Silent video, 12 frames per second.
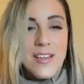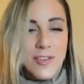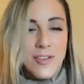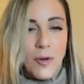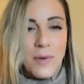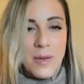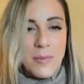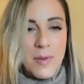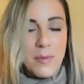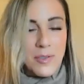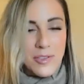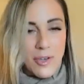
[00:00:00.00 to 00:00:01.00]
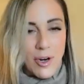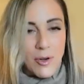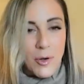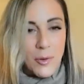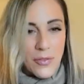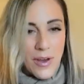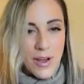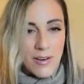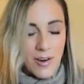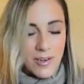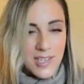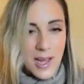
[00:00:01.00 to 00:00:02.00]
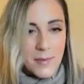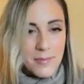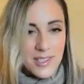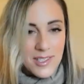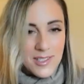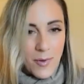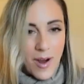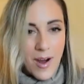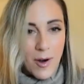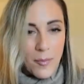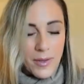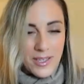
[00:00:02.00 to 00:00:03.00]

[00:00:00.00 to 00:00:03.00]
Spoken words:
think so many people struggle with that concept as well